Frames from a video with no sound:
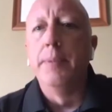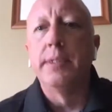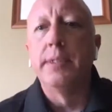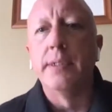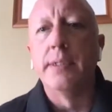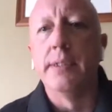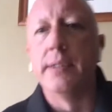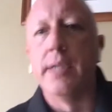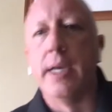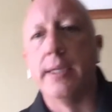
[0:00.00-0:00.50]
asking
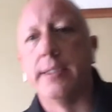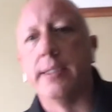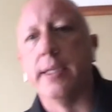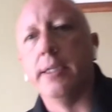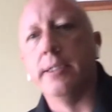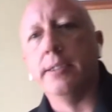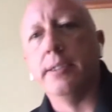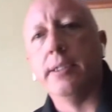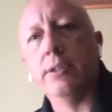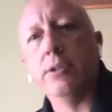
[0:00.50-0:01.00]
about businesses
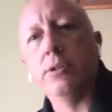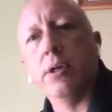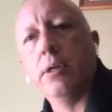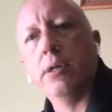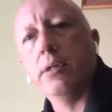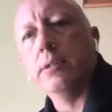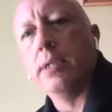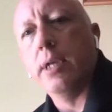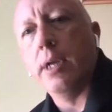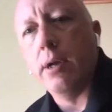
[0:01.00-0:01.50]
outside of
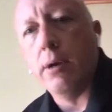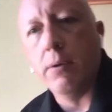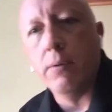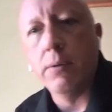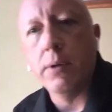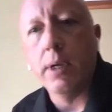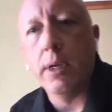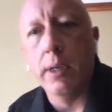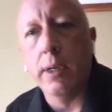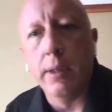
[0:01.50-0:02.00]
St. Charles.
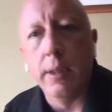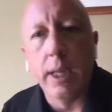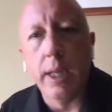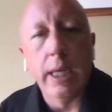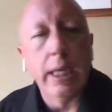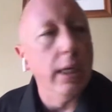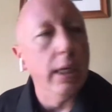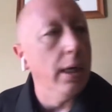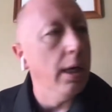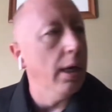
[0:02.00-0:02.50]
How
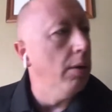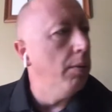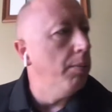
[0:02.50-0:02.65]
can